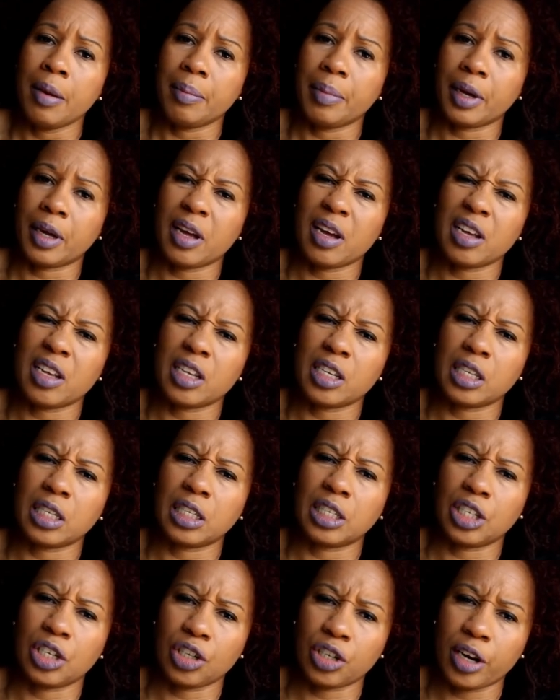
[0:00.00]

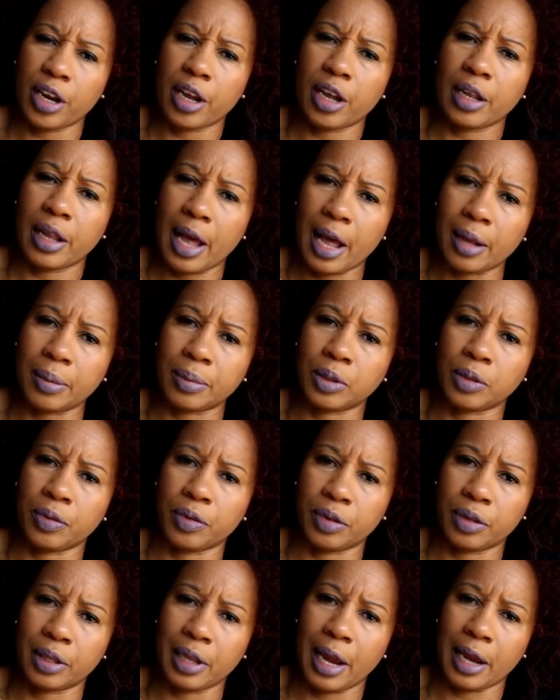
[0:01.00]
because ginger ale helps
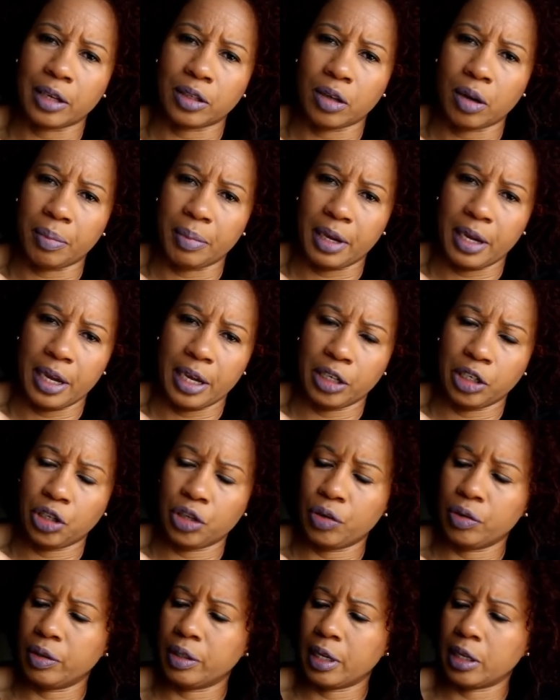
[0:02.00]
with like tummy
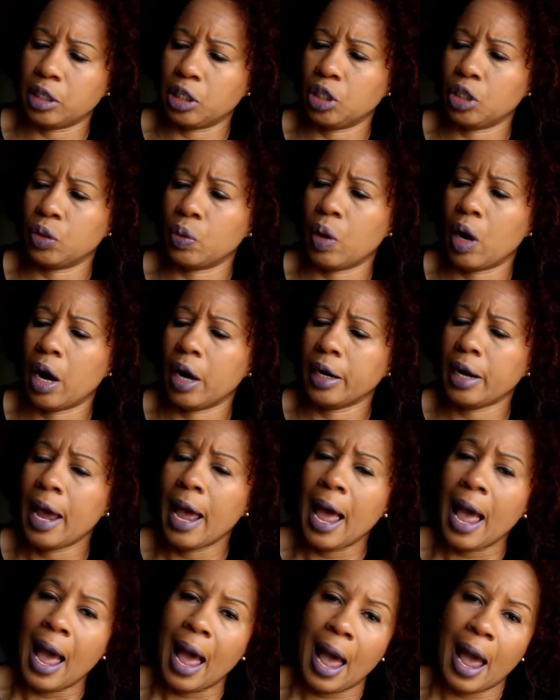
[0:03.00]
issues and so on.
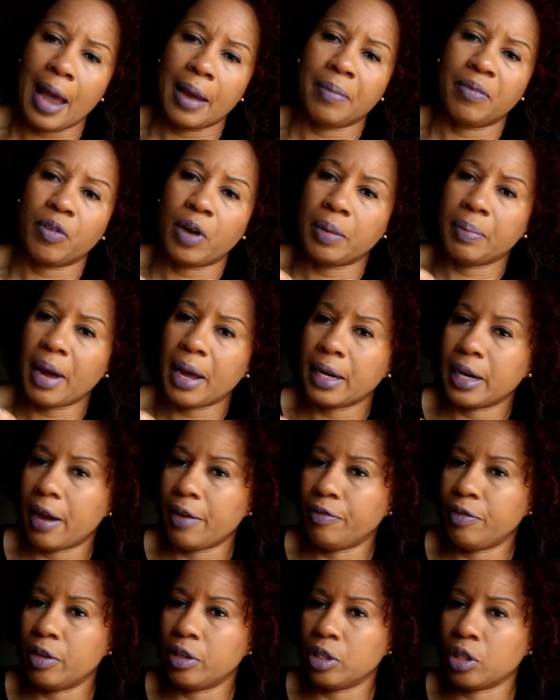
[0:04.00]
And when my
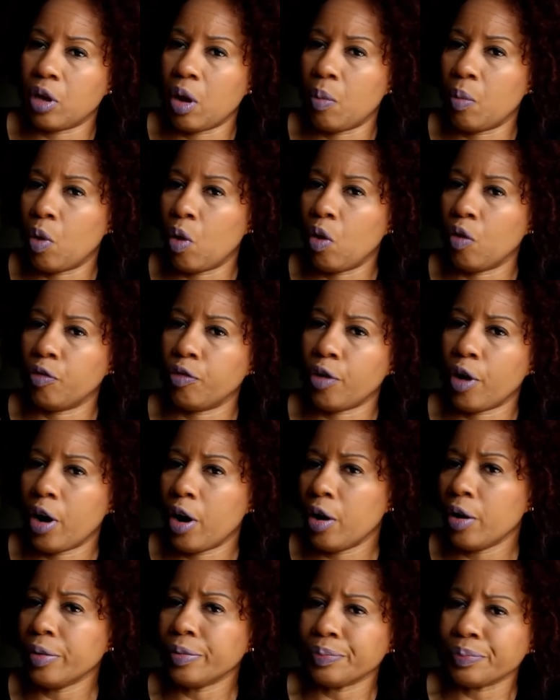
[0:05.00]
nephews come
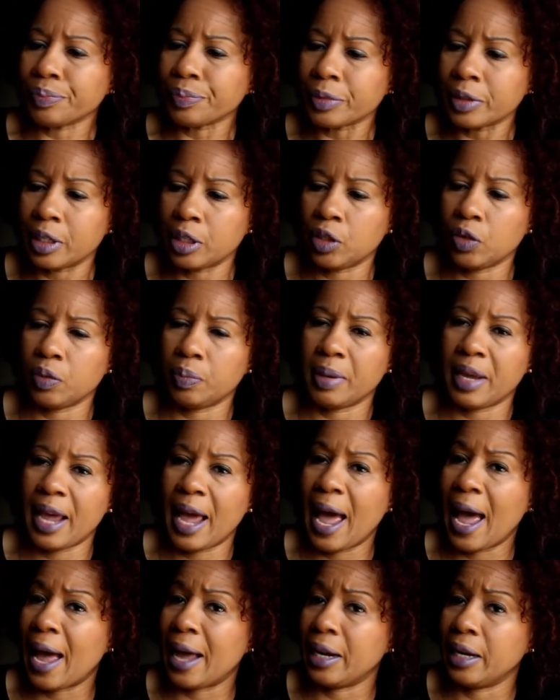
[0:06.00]
over, this will be
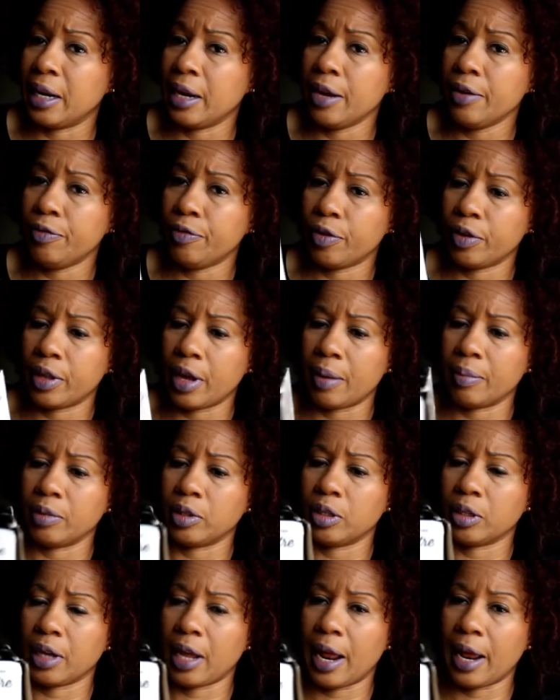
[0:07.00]
handy for them
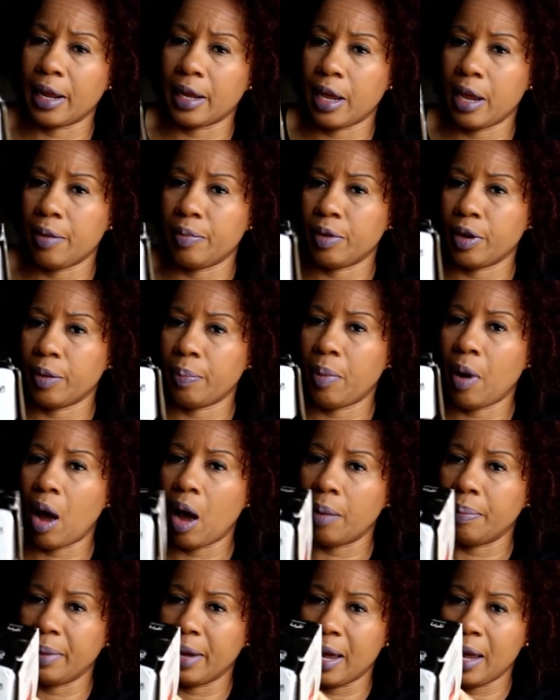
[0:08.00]
to keep their
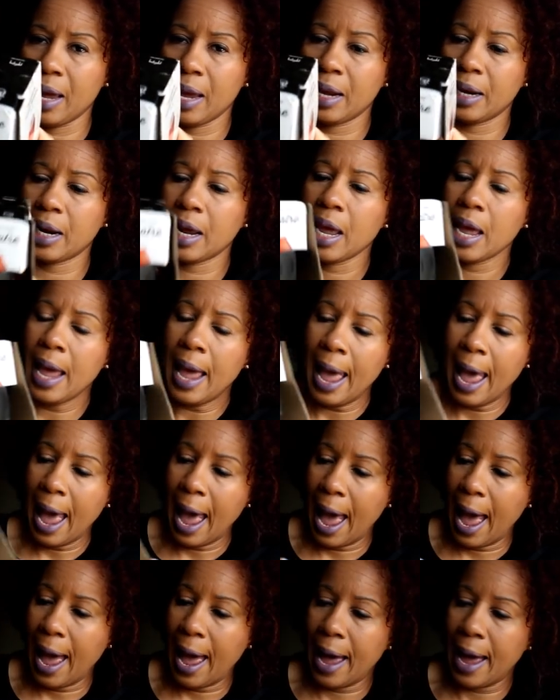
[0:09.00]
pop in
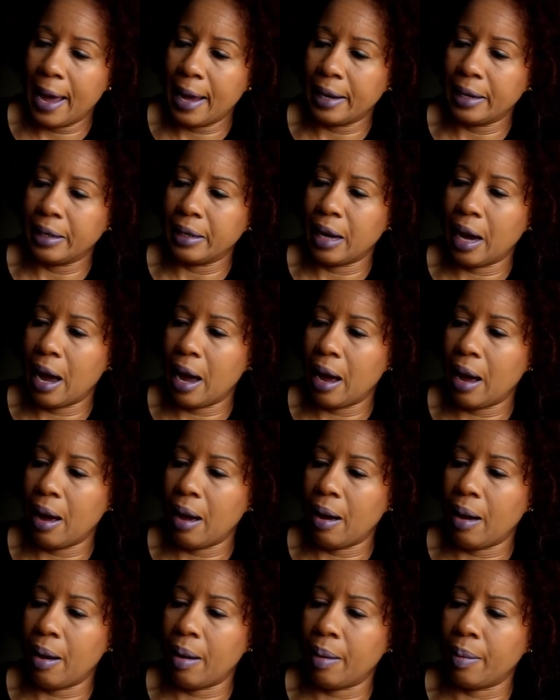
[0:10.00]
and
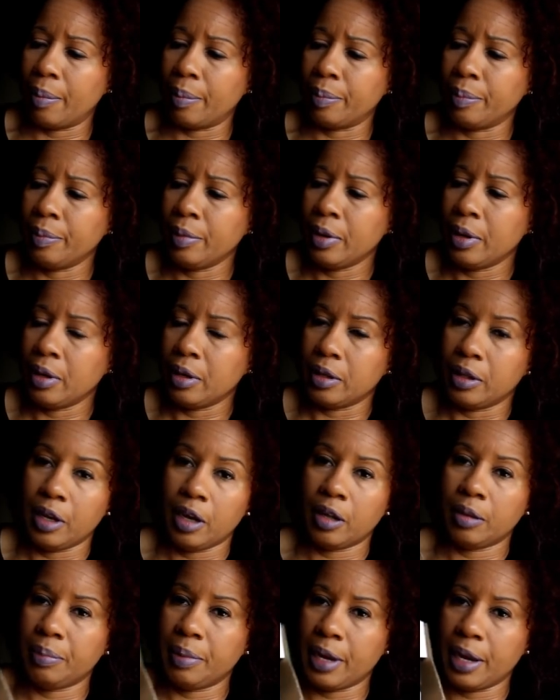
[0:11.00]
um,
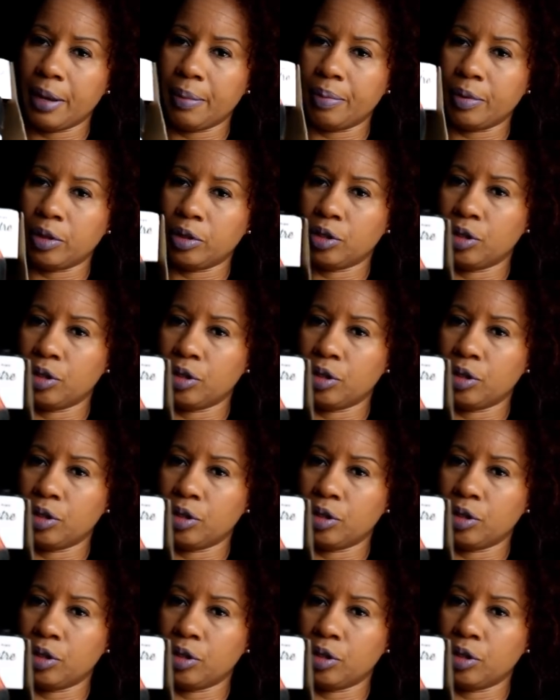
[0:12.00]
they'll be able